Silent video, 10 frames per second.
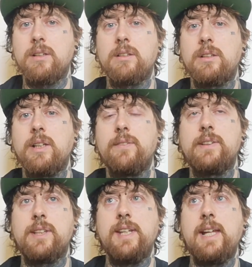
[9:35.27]
or if
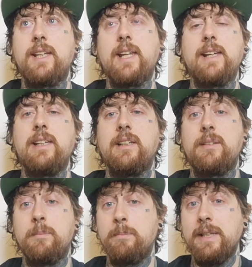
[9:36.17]
it's a dedicated
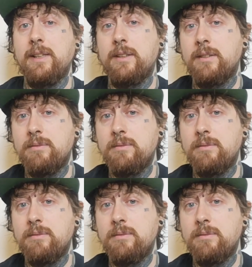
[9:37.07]
beard